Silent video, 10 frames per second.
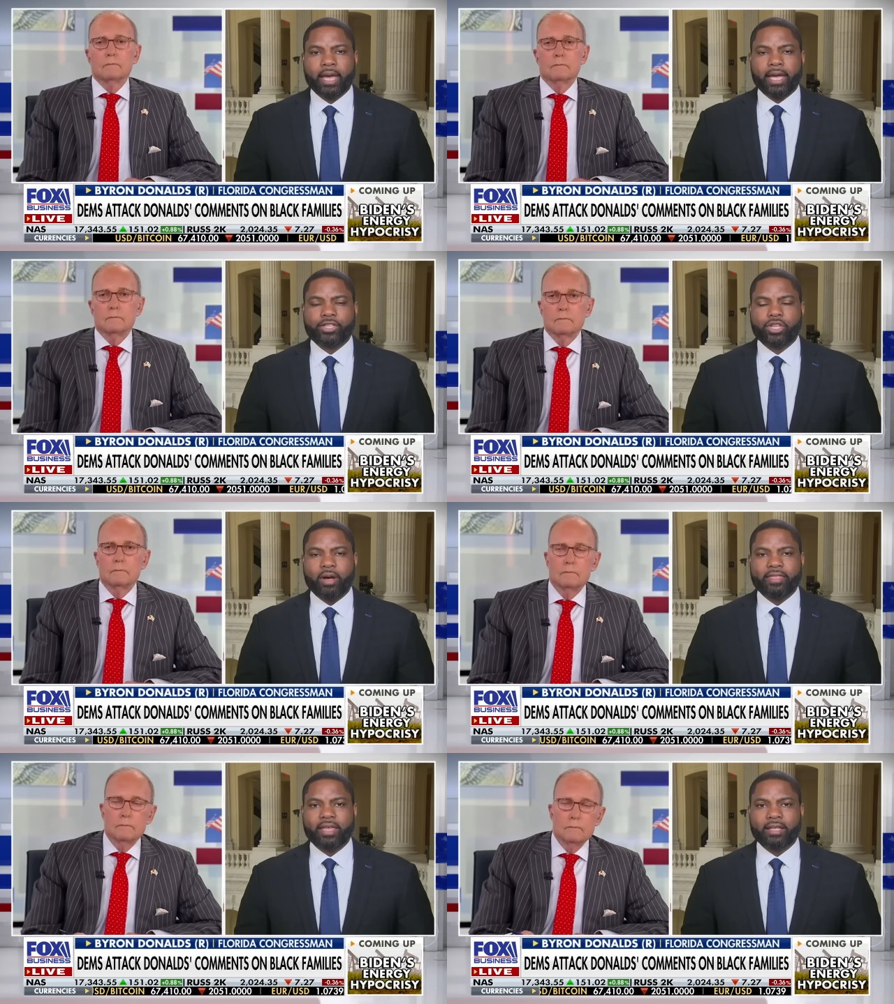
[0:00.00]
Speaker 1: and so
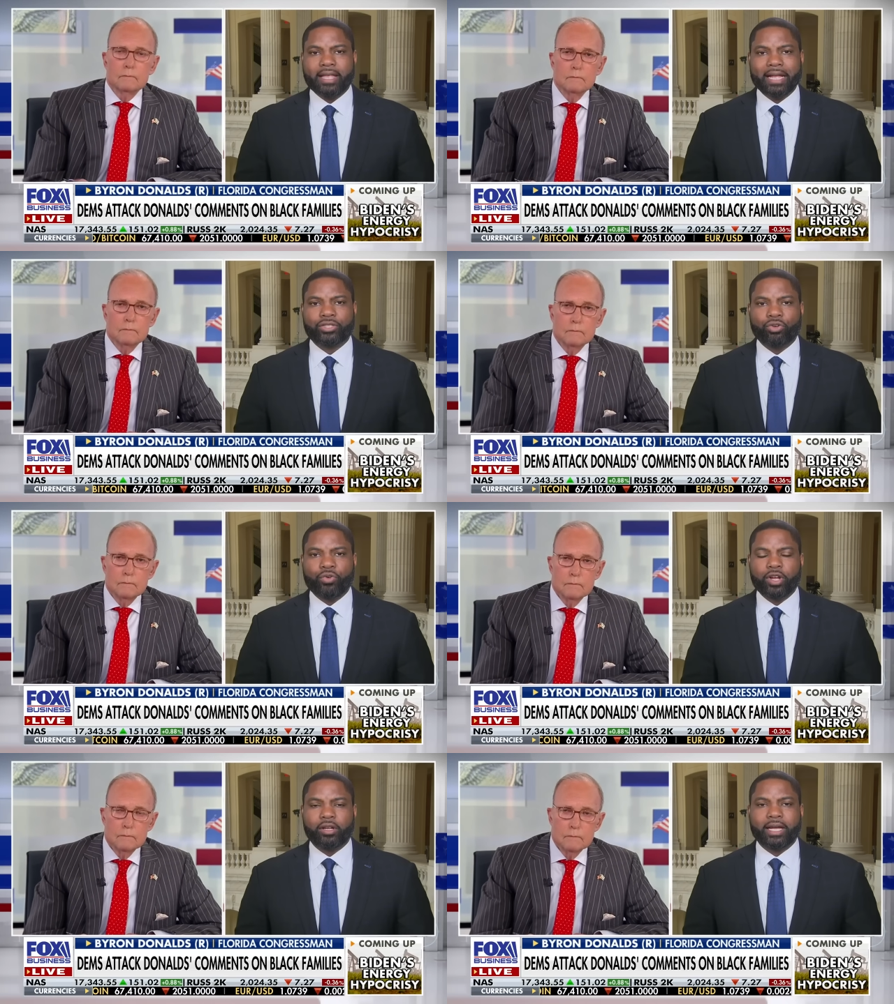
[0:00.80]
I think that's the
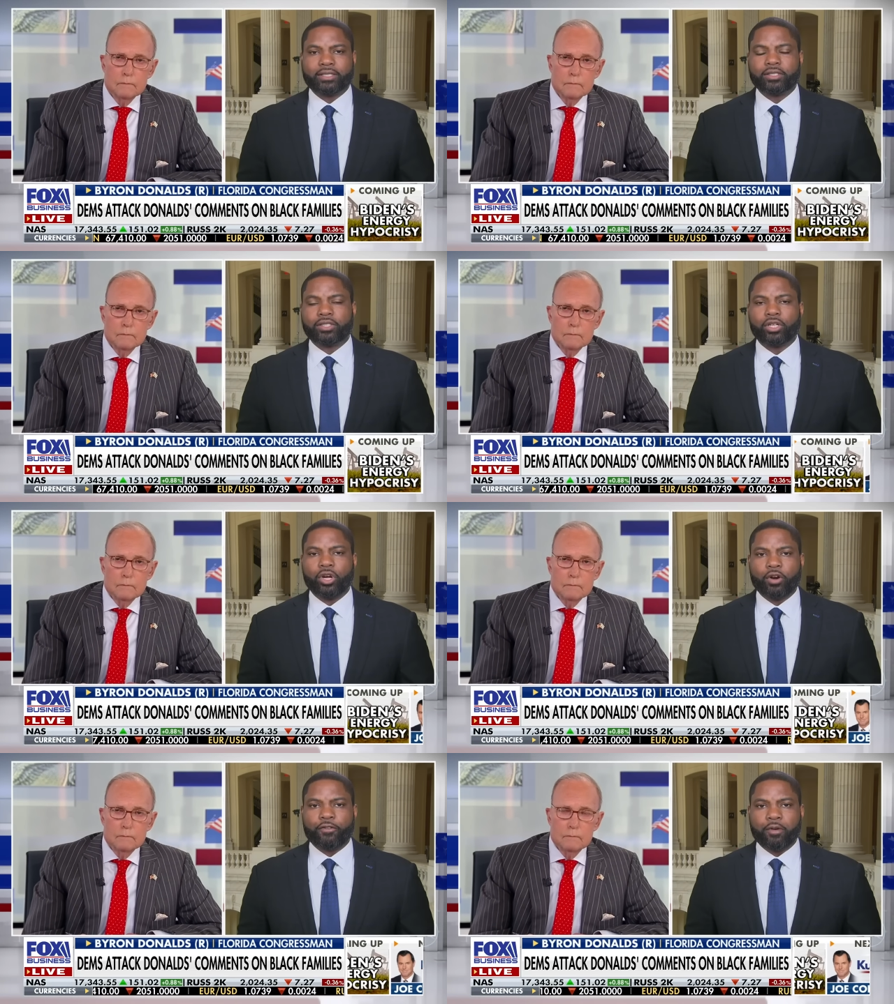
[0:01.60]
real lesson to
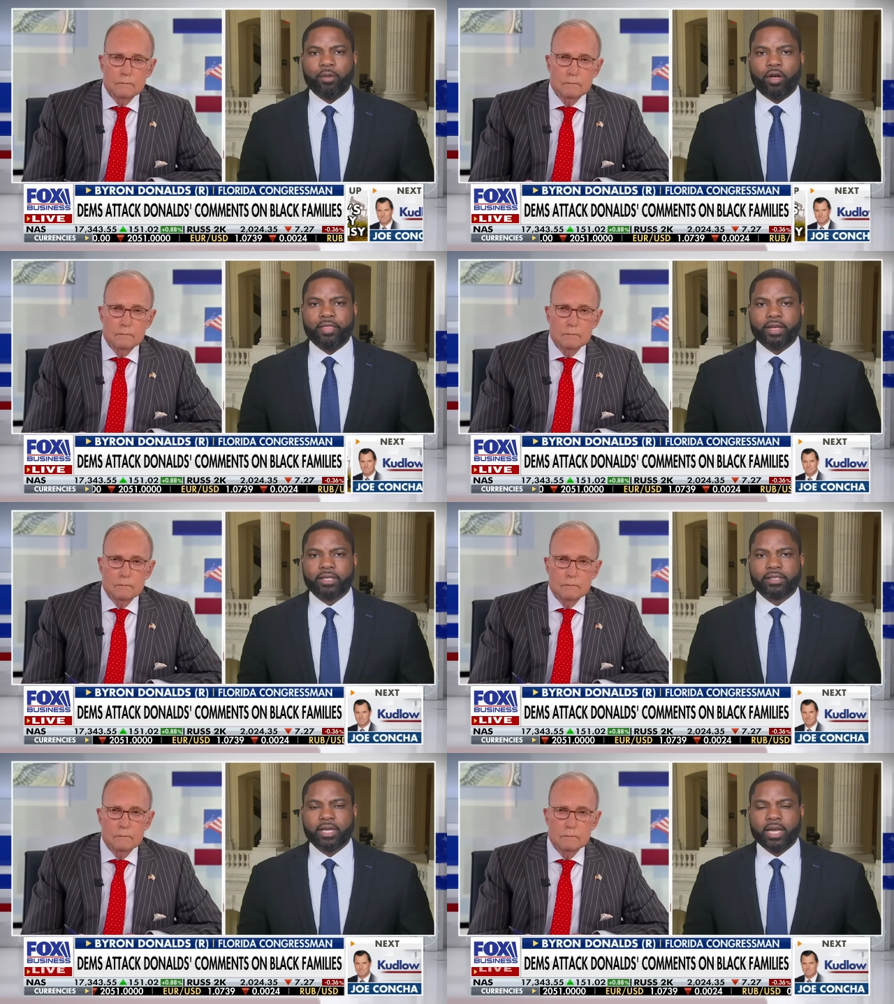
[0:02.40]
learn from all
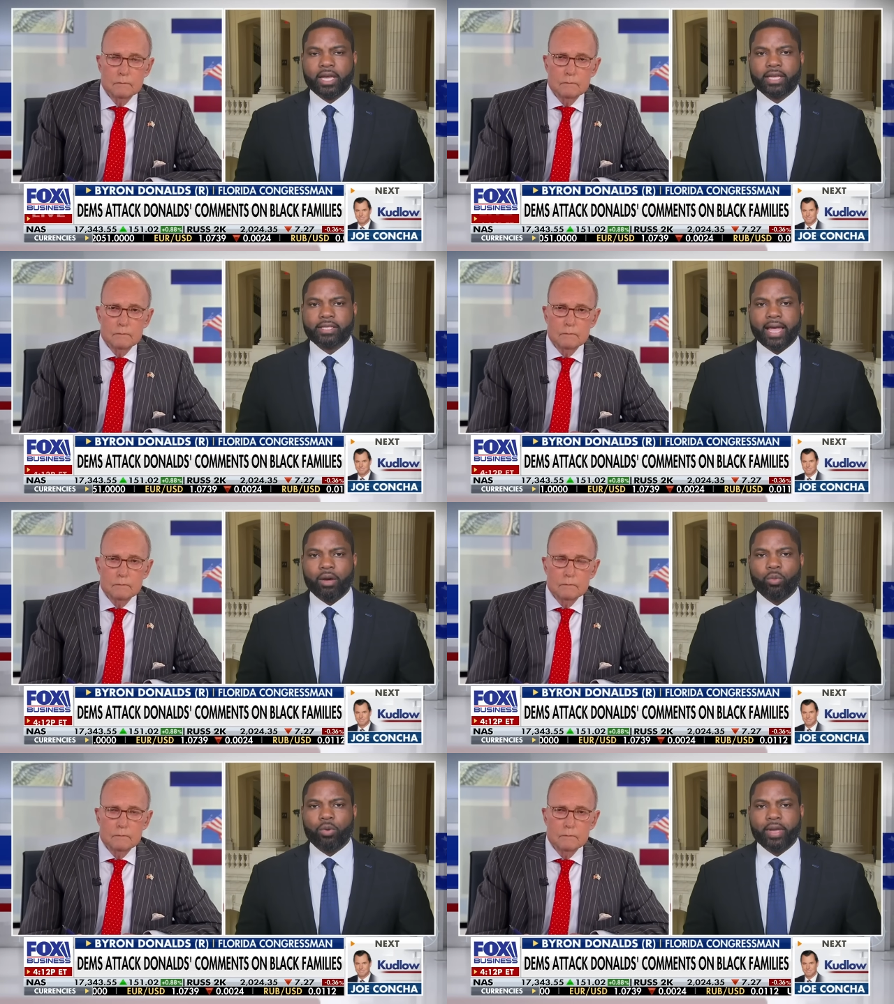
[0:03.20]
this is
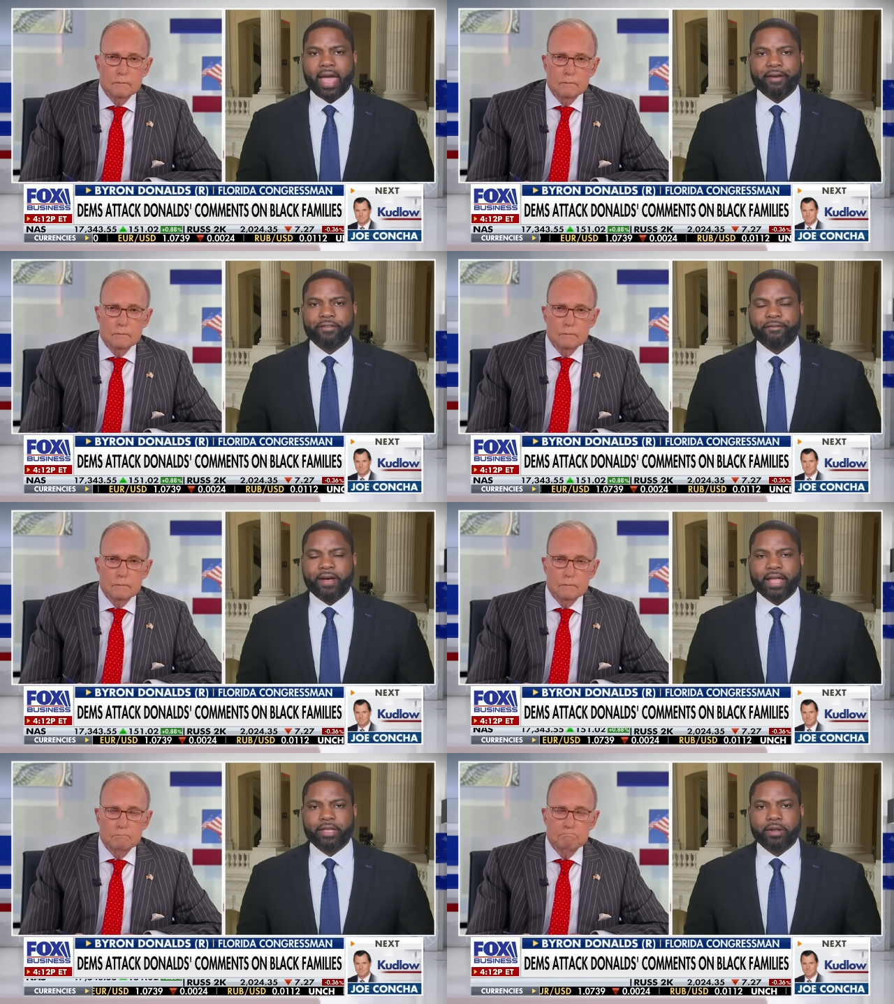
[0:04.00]
that what we have to
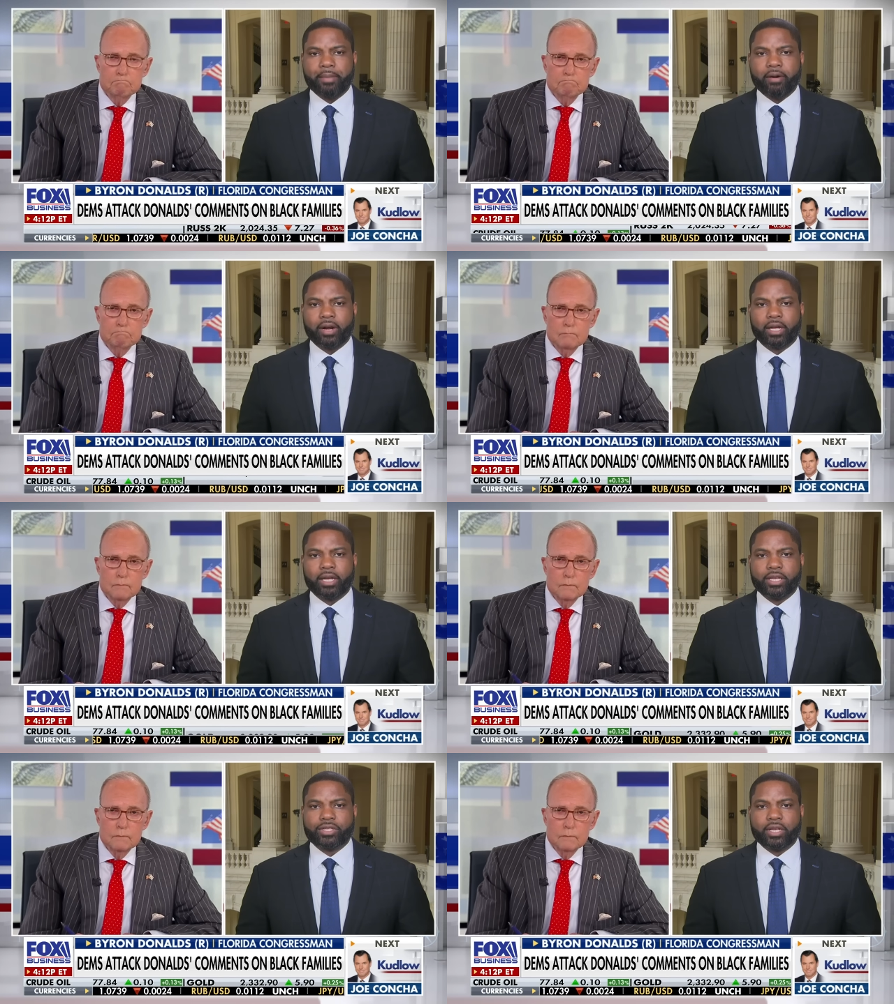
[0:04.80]
find in America
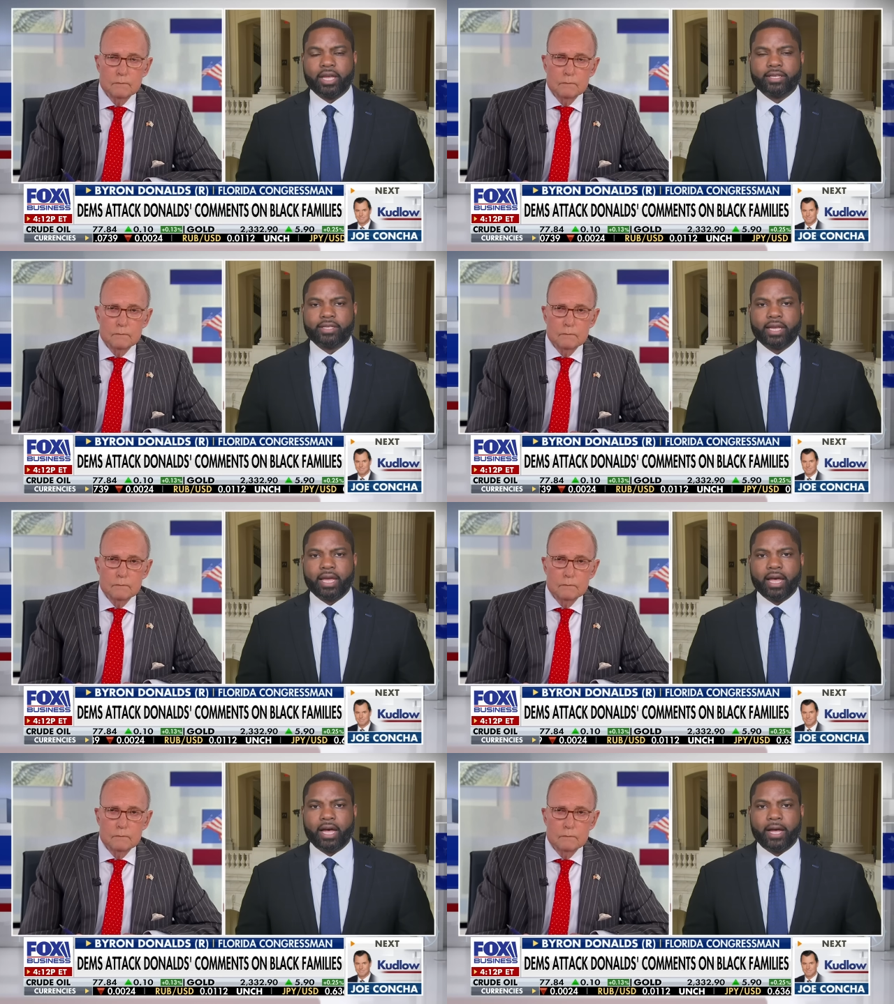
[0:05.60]
is the is the
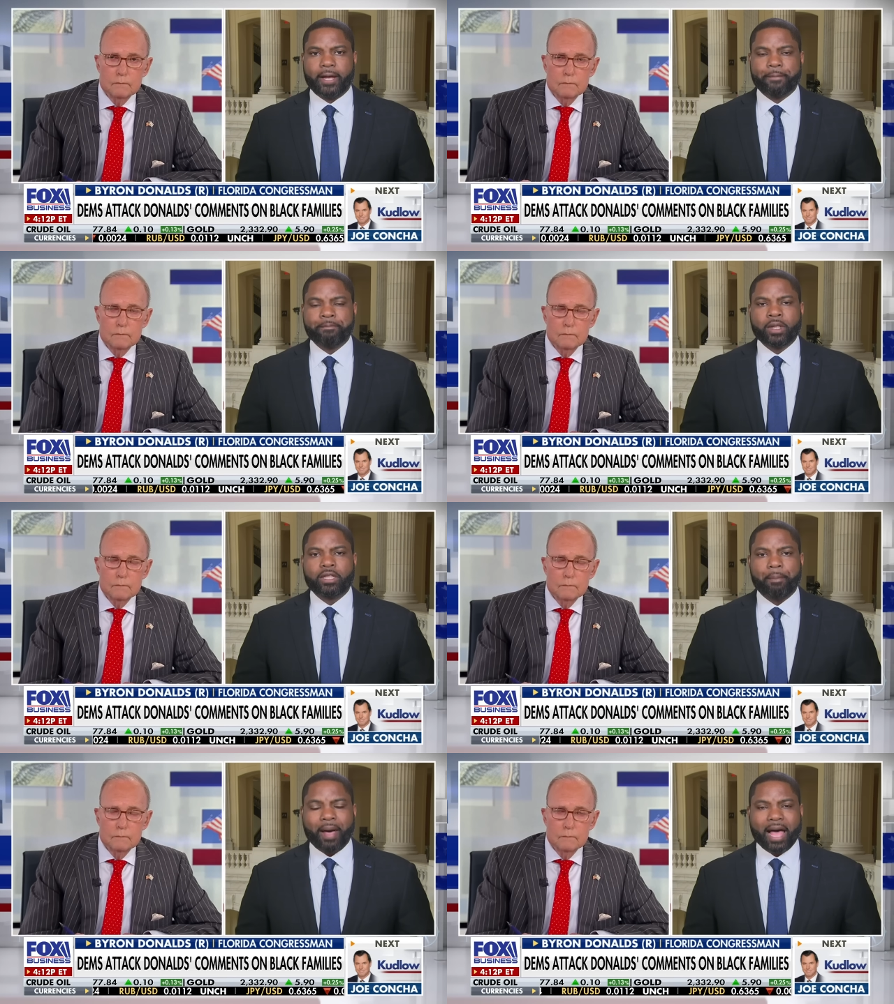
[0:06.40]
uh,
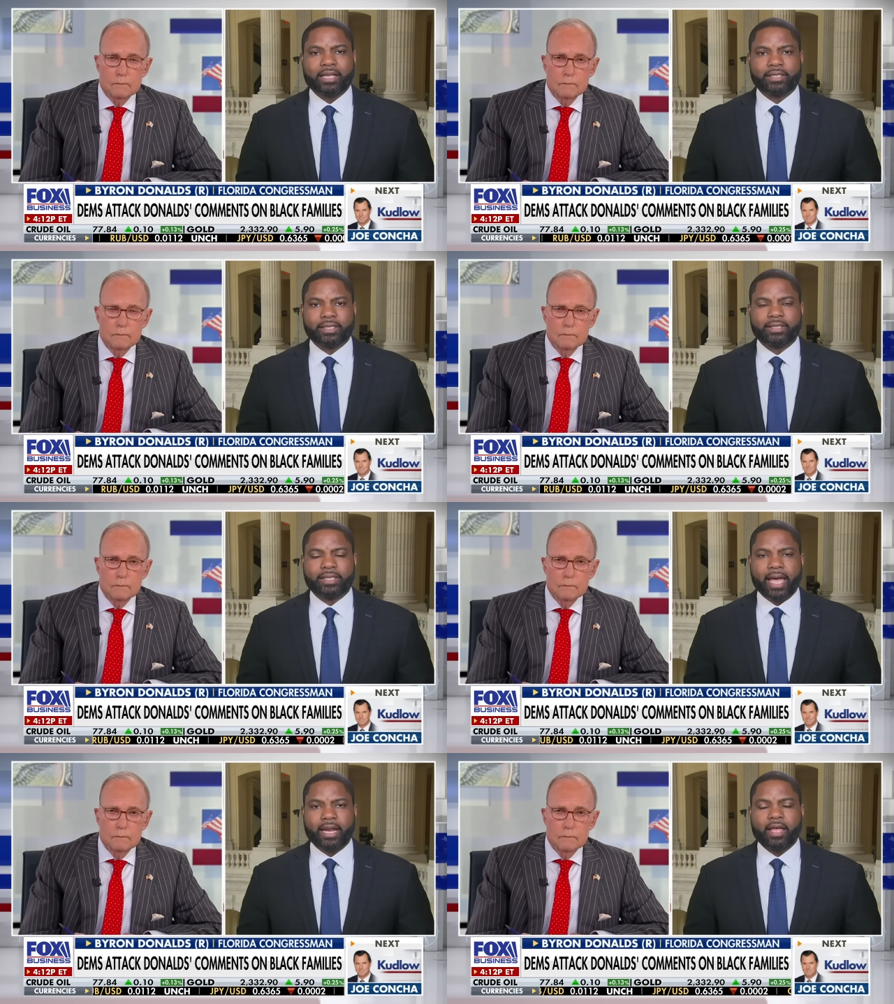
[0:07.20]
the policy set